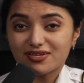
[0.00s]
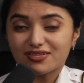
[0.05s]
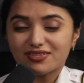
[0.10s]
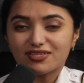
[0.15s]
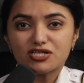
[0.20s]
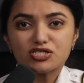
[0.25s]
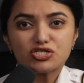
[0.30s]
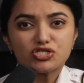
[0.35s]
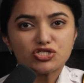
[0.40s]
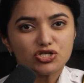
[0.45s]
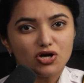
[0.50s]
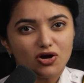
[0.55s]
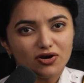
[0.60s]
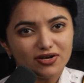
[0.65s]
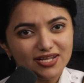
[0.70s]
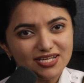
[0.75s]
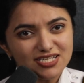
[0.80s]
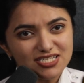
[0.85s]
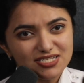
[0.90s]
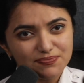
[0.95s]
the
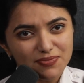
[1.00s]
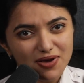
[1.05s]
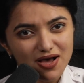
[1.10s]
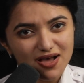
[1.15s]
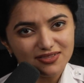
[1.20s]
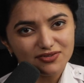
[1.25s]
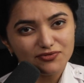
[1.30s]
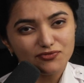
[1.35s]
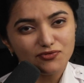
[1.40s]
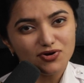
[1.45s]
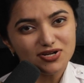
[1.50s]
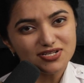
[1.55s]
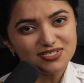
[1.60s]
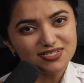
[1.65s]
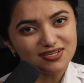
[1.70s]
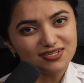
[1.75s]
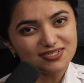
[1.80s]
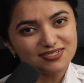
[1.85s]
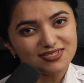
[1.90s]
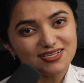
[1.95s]
shortest path for
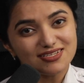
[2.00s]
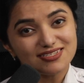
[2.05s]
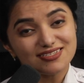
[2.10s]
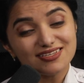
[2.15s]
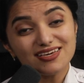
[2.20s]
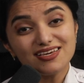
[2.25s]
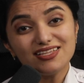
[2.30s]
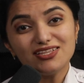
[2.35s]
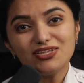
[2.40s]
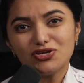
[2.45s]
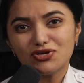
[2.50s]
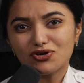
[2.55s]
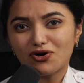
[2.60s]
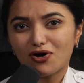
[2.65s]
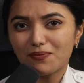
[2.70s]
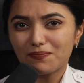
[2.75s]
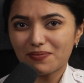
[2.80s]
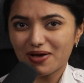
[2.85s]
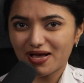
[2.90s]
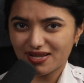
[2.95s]
success in
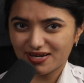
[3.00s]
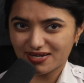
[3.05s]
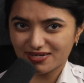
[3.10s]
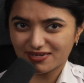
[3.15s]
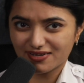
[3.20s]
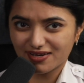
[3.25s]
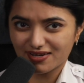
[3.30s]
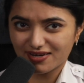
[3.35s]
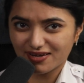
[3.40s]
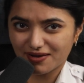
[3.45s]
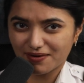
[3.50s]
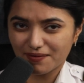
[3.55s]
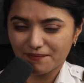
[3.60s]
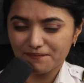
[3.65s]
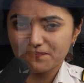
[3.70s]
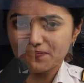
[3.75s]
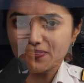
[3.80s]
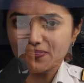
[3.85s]
your pilot career.